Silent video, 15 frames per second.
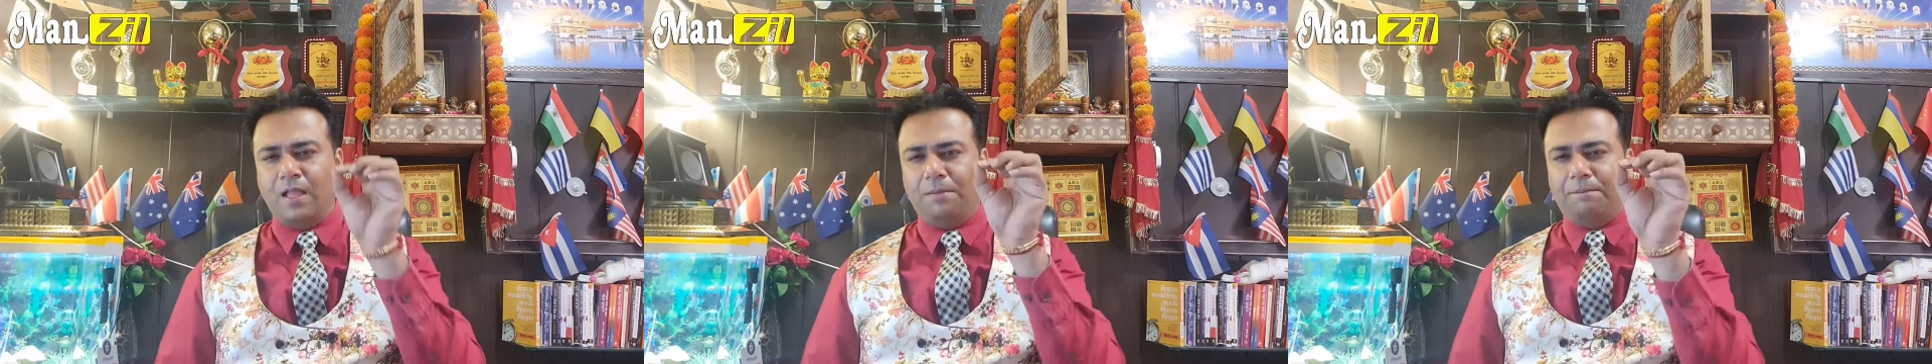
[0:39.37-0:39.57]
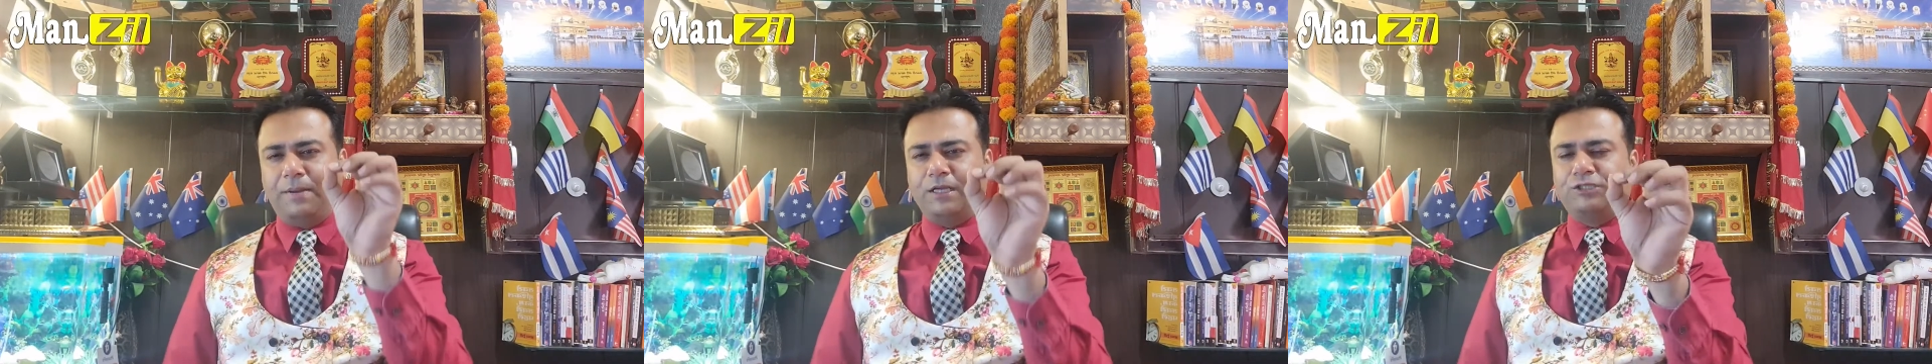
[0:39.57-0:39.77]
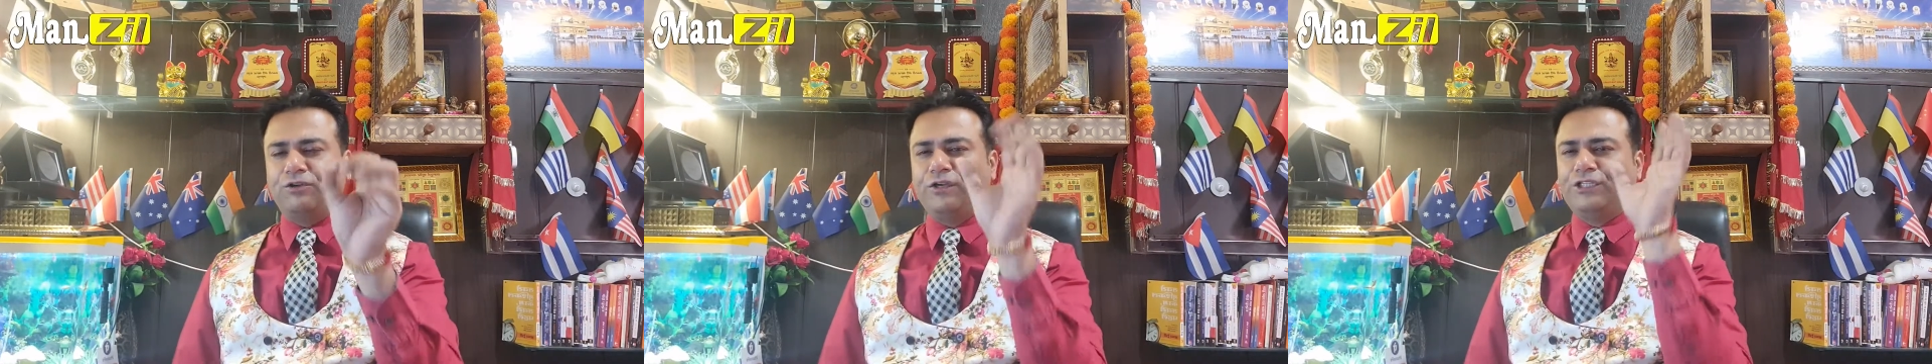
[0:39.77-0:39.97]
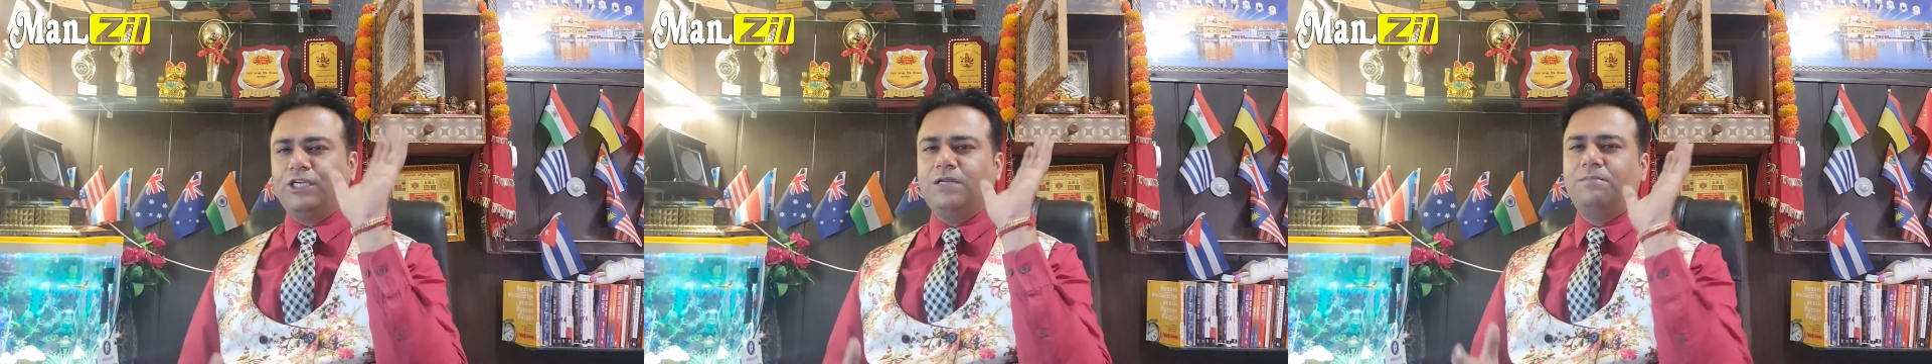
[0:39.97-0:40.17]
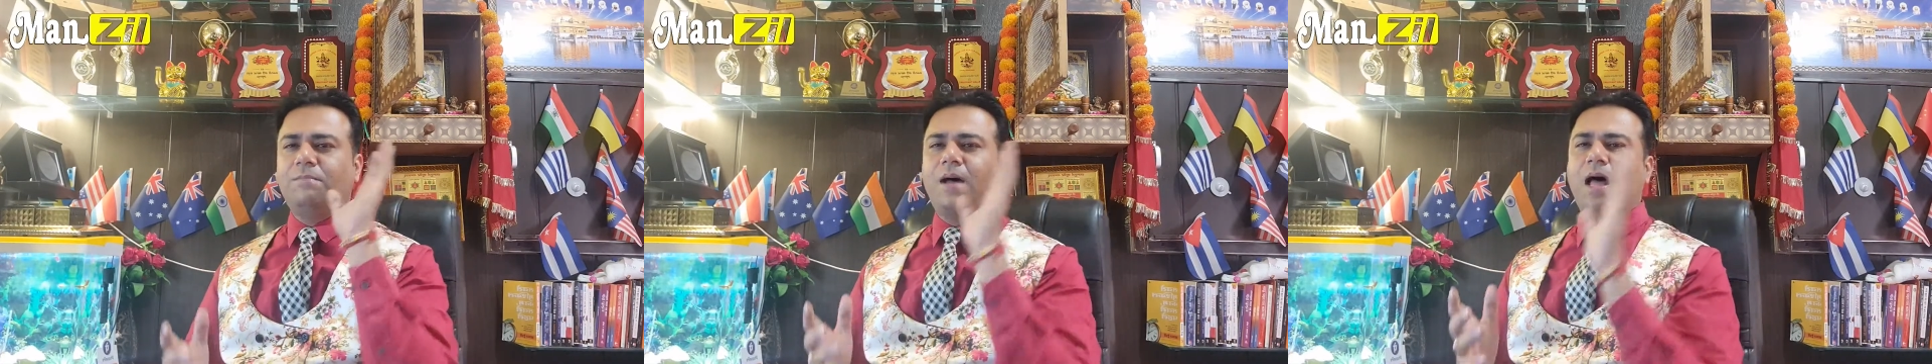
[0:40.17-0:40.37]

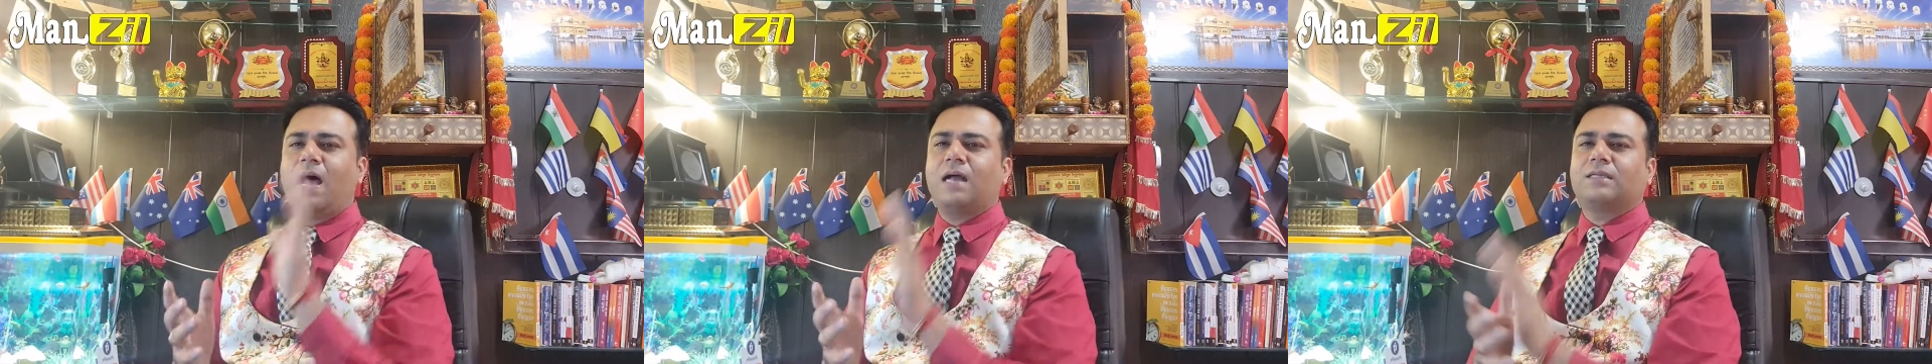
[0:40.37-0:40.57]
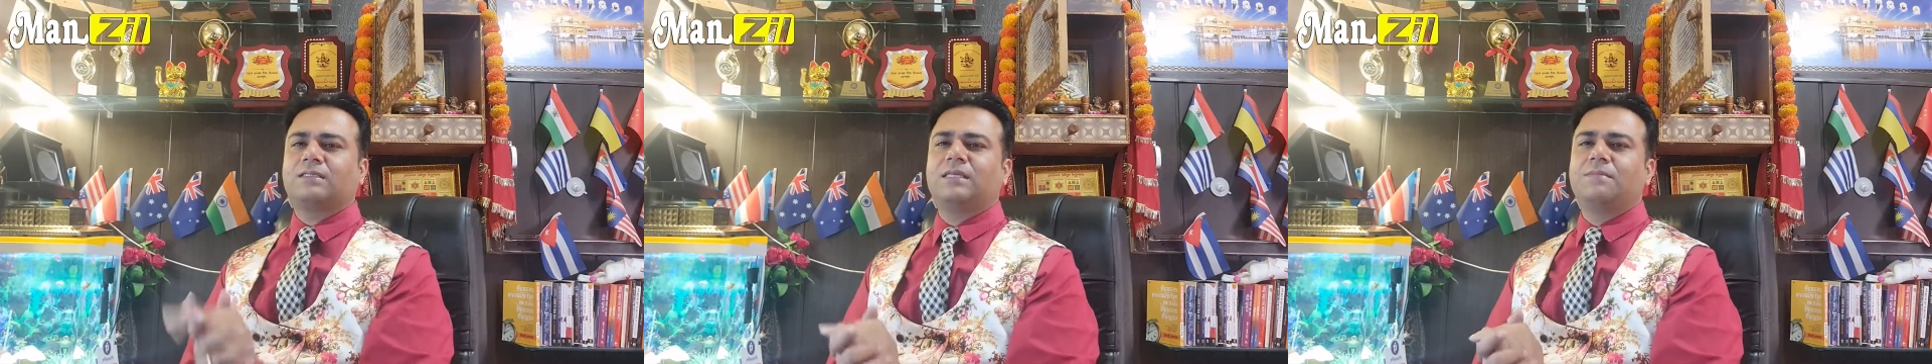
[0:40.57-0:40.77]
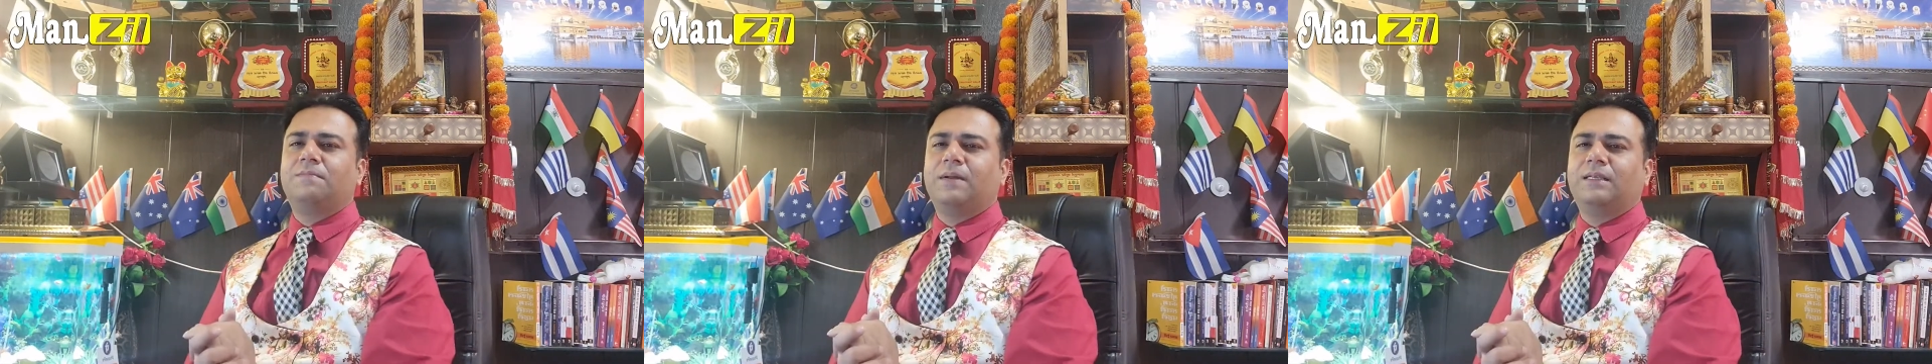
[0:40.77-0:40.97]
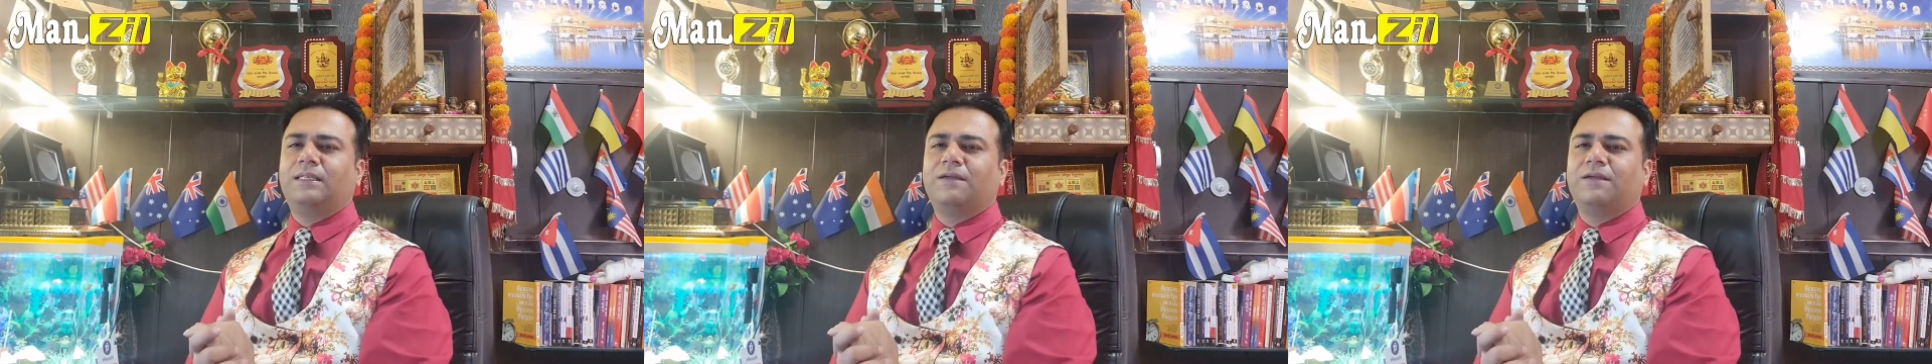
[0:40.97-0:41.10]
Punctuation mark symbol